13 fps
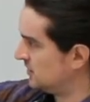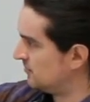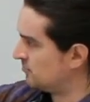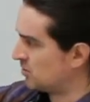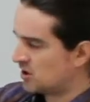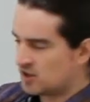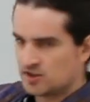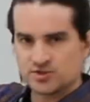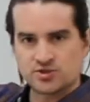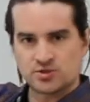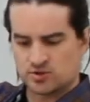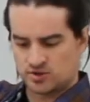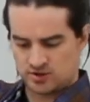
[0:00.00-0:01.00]

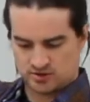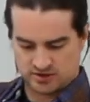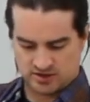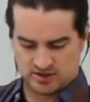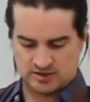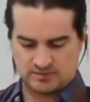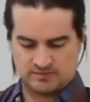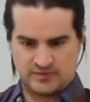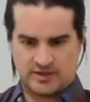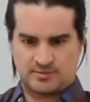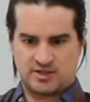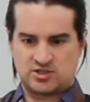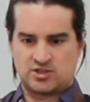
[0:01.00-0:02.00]
balls or um,
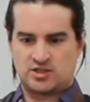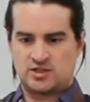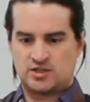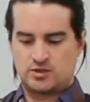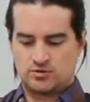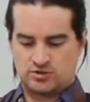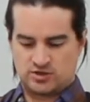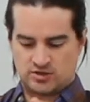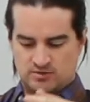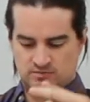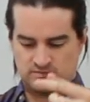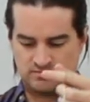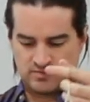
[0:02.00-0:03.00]
I'm actually going to use
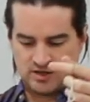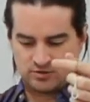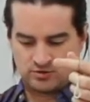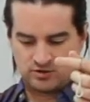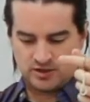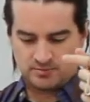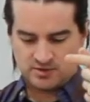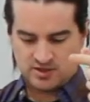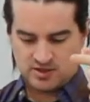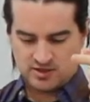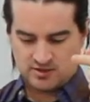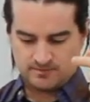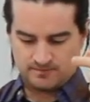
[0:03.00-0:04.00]
some metal clips
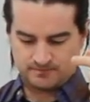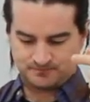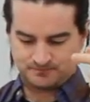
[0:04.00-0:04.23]
here